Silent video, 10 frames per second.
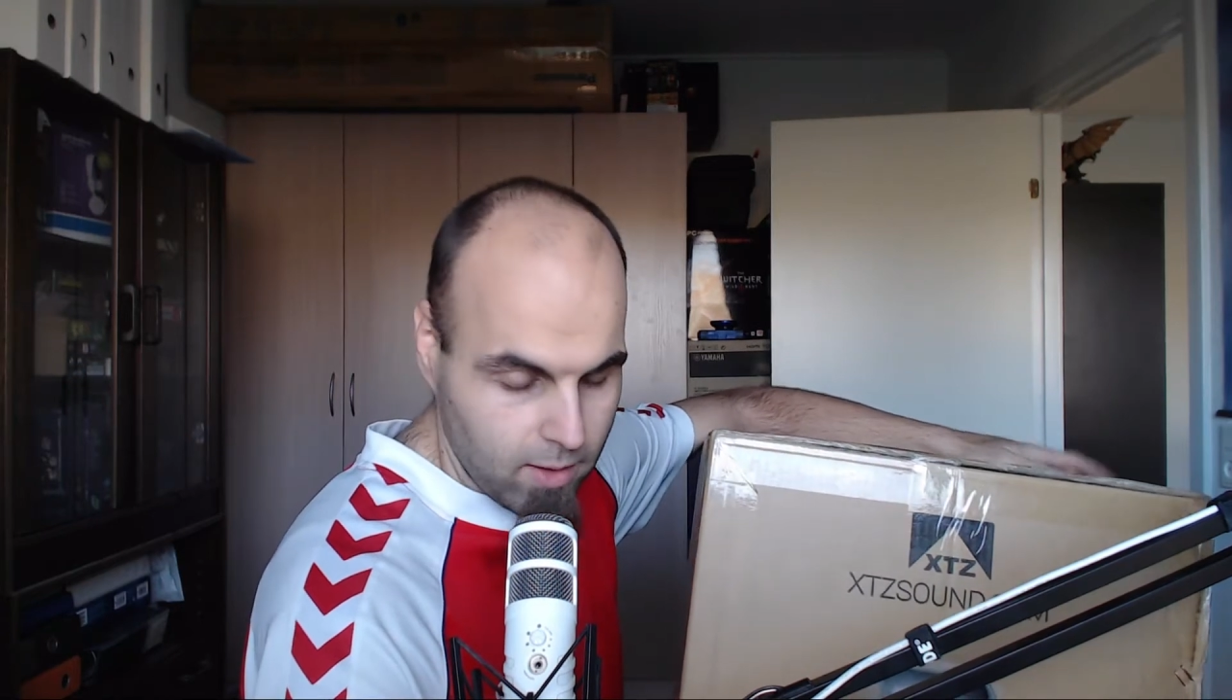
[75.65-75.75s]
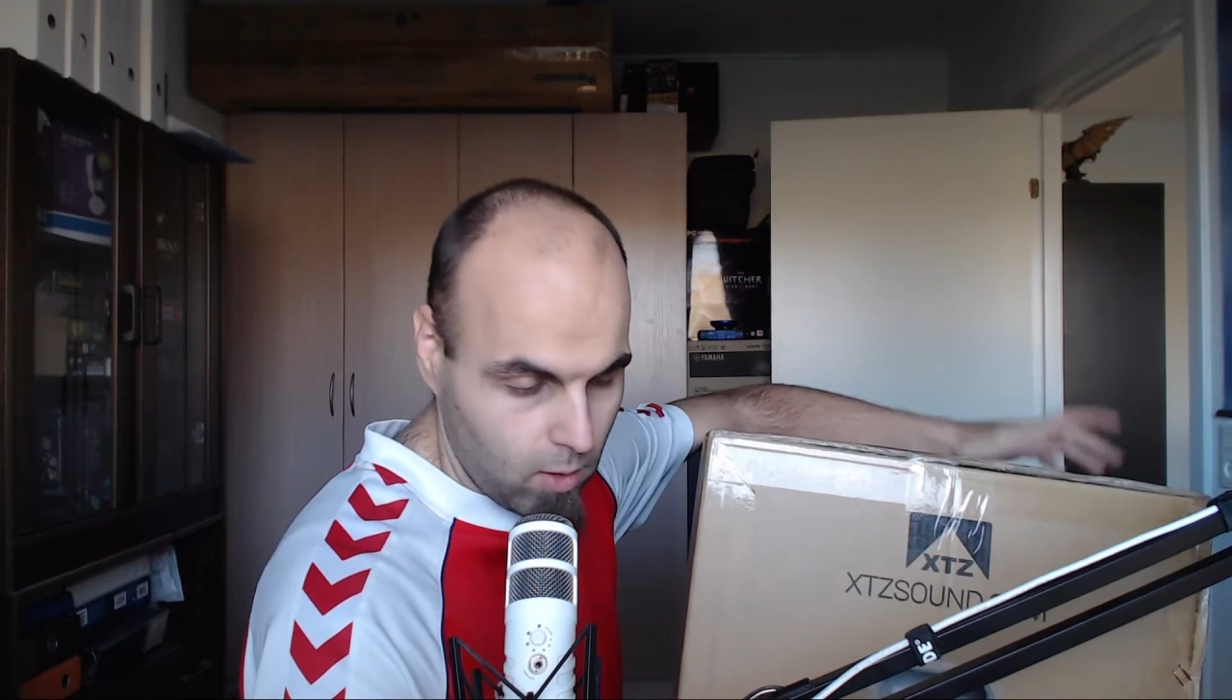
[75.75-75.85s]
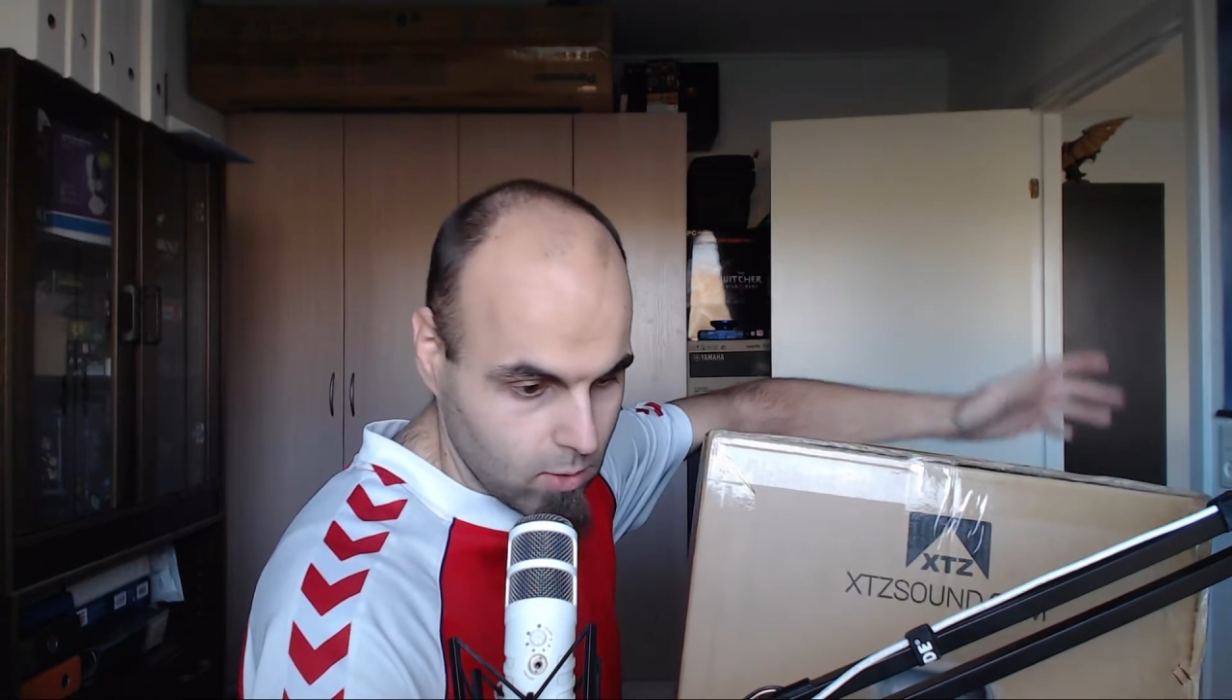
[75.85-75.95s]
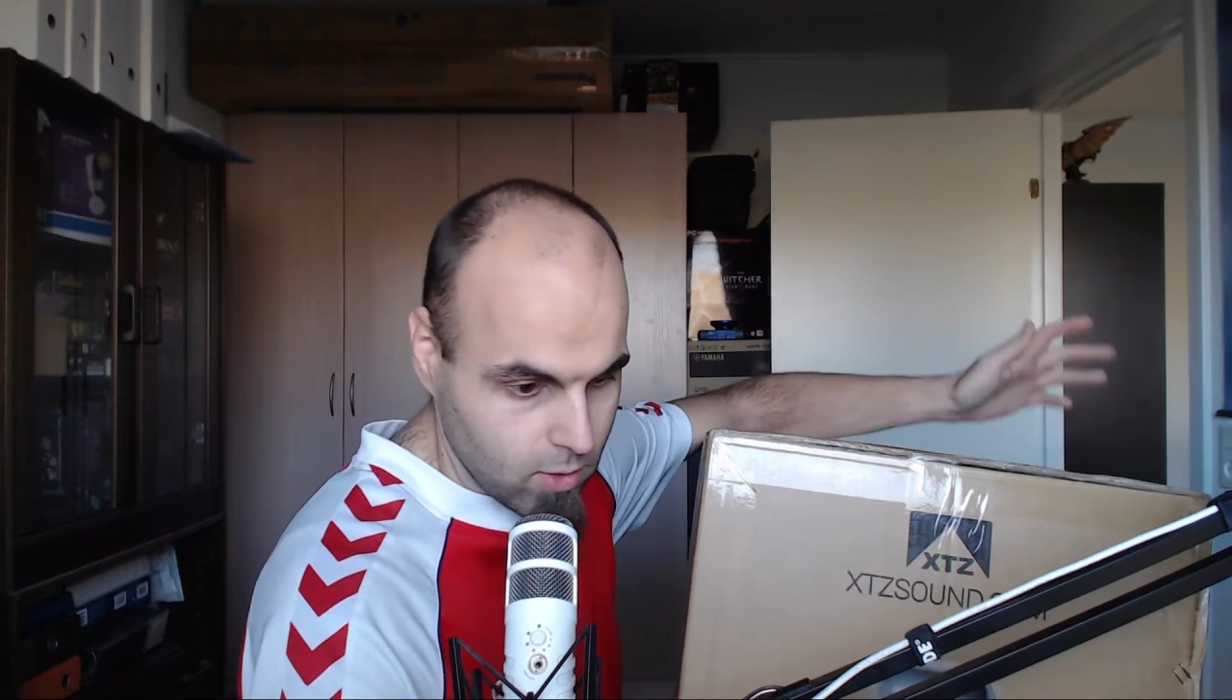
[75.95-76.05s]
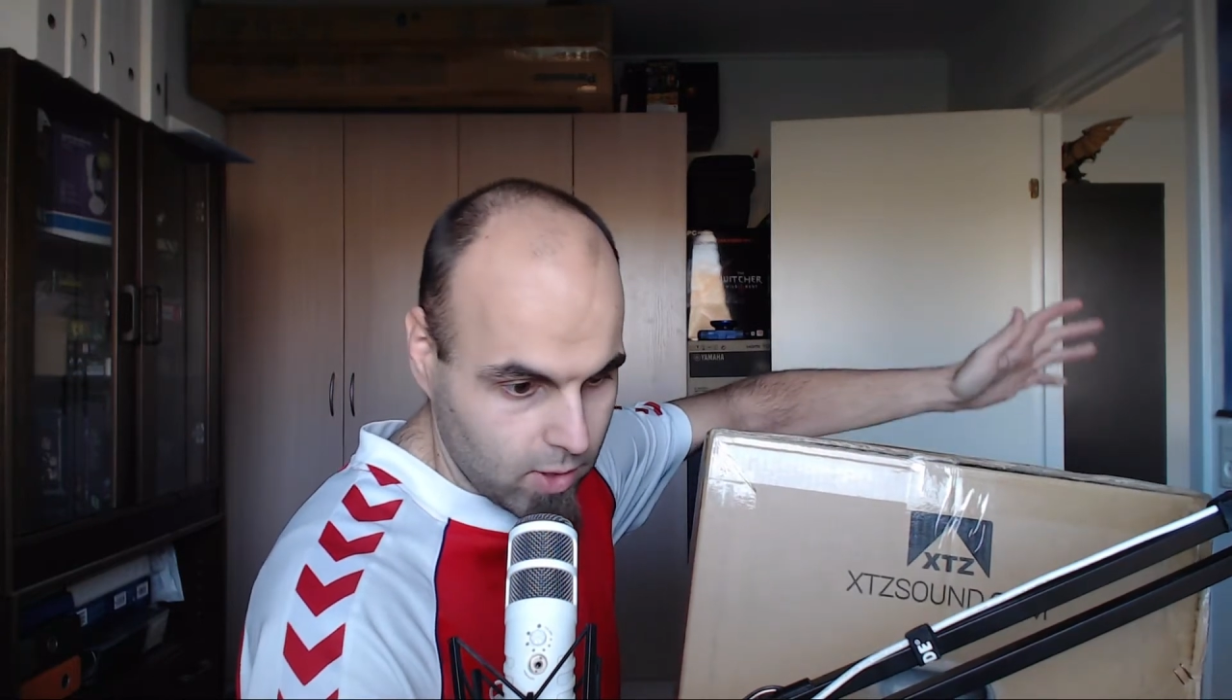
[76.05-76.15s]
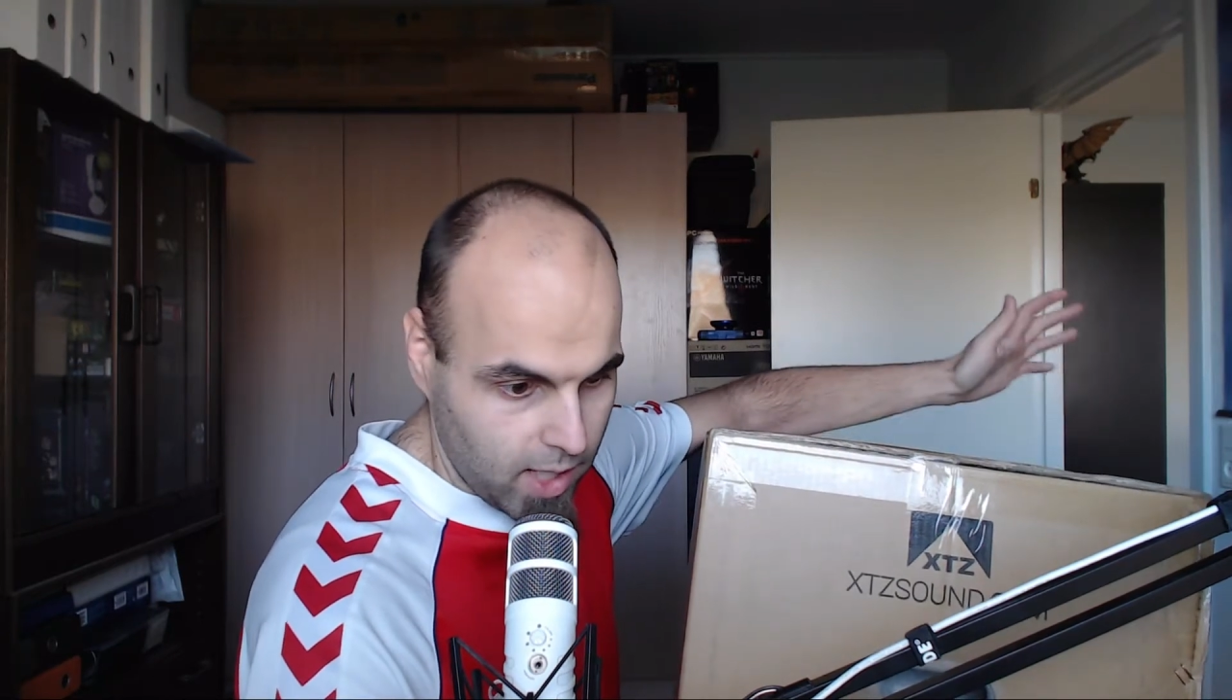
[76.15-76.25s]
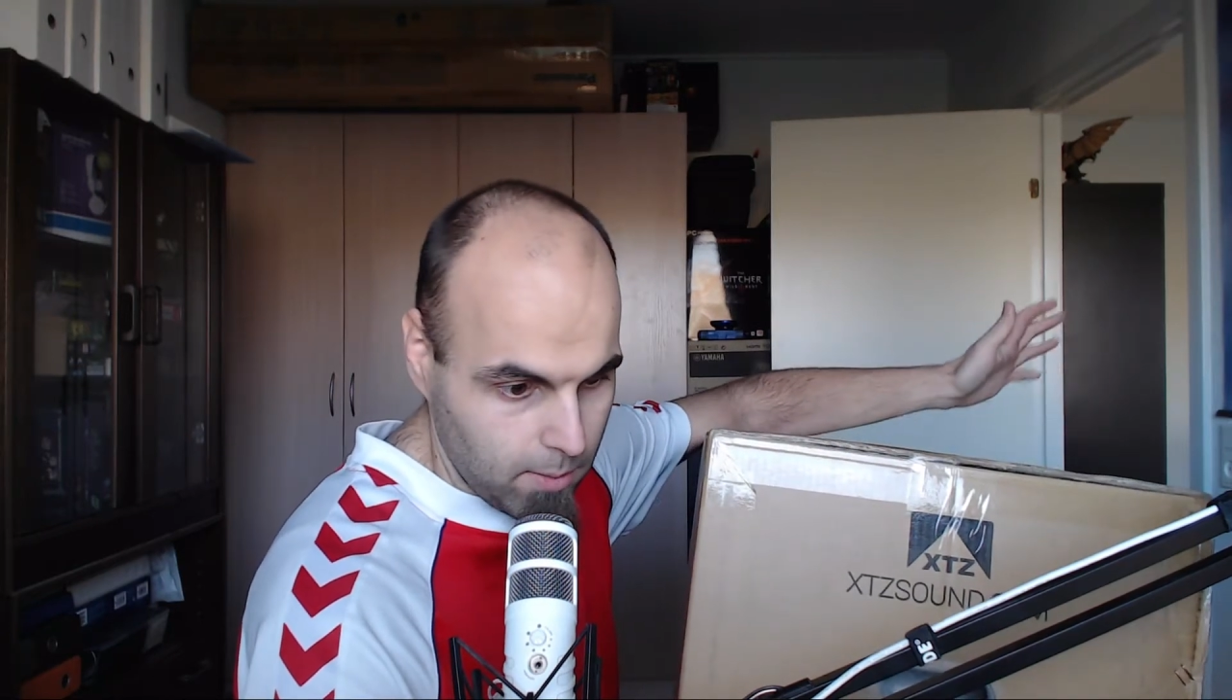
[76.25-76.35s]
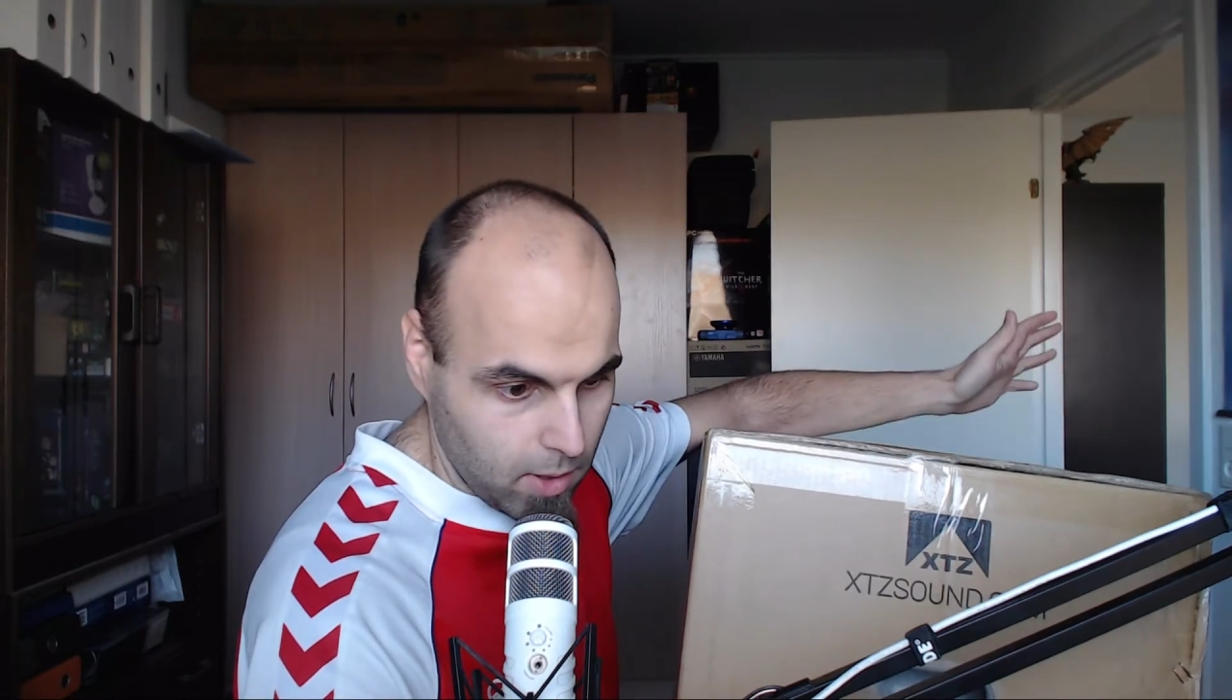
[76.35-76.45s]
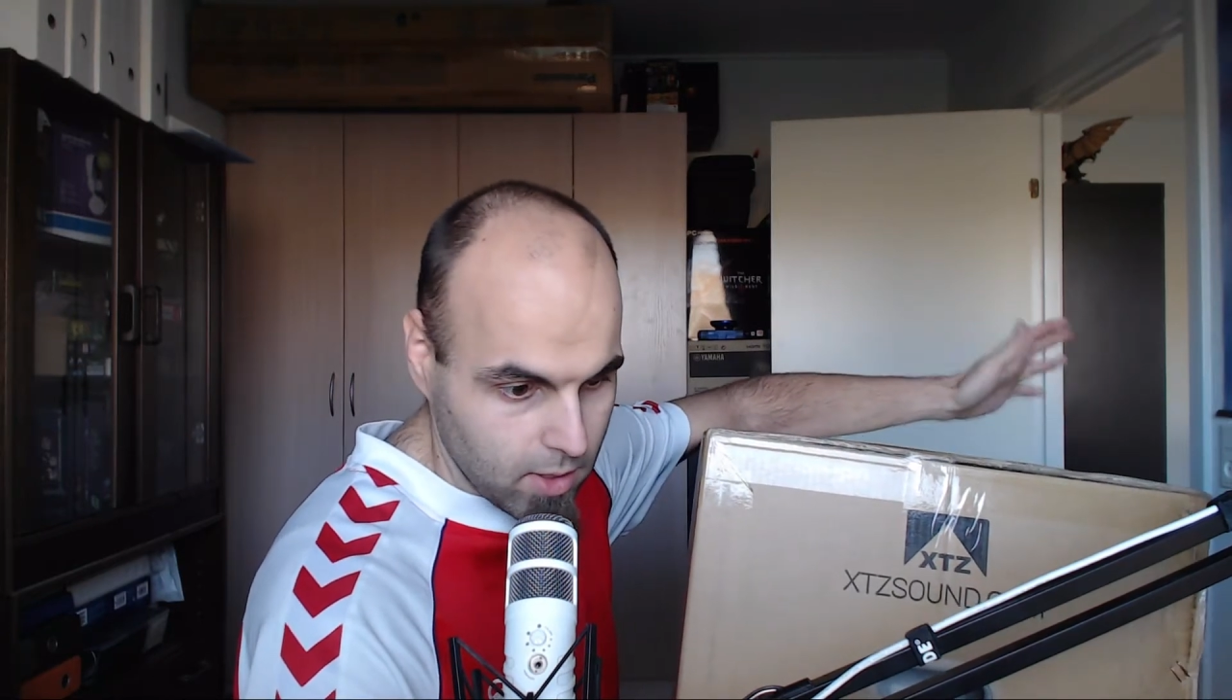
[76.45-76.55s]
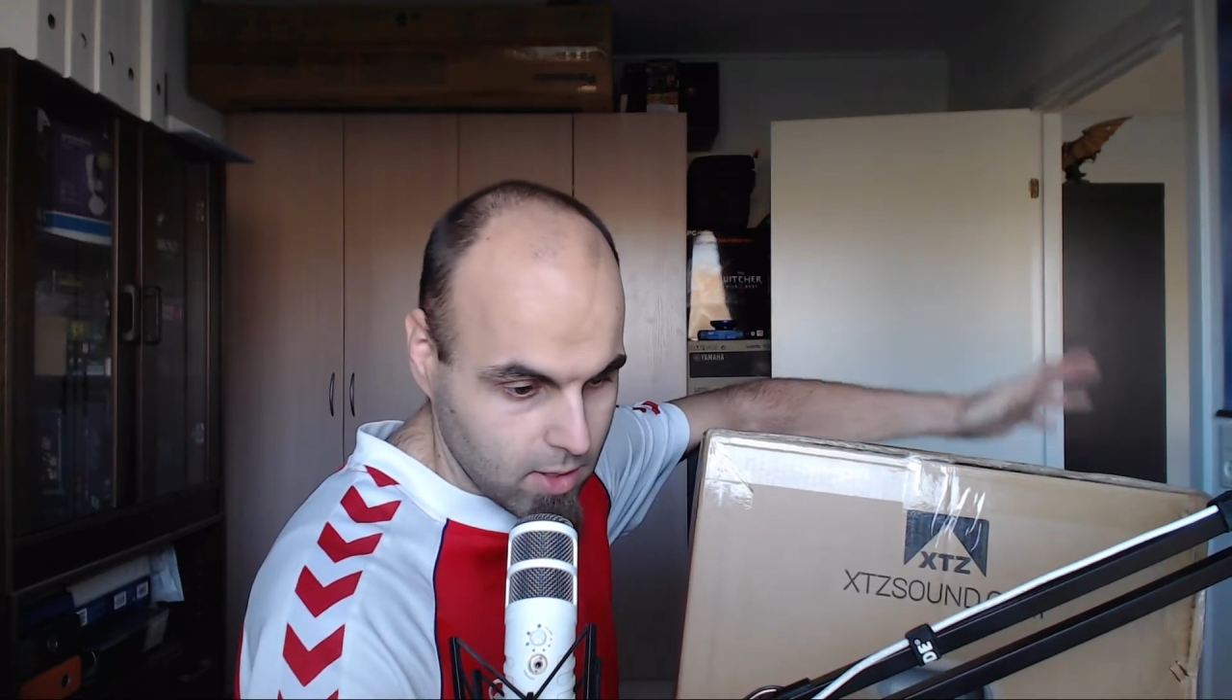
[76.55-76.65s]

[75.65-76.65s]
also game